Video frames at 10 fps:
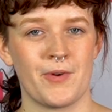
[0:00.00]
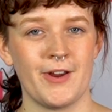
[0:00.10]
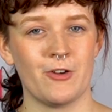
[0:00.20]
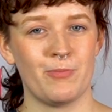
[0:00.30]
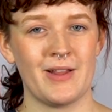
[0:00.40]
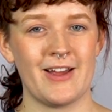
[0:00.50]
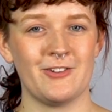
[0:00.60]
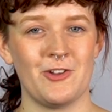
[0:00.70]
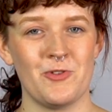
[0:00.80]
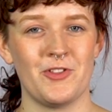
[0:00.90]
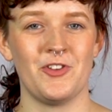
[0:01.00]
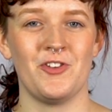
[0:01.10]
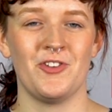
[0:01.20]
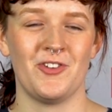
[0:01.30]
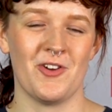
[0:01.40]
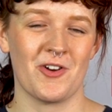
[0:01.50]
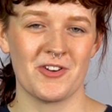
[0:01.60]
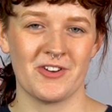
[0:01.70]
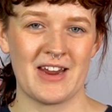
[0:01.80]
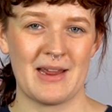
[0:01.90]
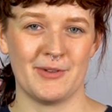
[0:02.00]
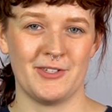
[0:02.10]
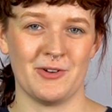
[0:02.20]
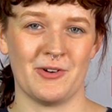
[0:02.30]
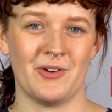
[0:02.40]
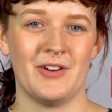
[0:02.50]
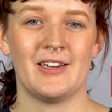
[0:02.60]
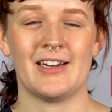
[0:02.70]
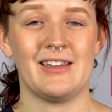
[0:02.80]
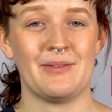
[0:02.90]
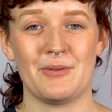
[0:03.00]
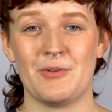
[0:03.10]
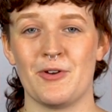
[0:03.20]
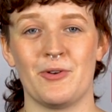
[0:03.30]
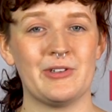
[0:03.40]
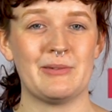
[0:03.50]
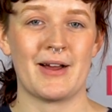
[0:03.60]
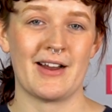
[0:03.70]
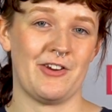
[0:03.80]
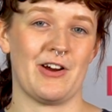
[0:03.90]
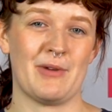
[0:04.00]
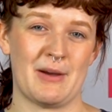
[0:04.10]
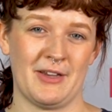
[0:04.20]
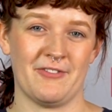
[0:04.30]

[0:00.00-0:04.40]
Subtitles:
Bring your plan along with you, knock on your neighbour's door, and let them know all about your upcoming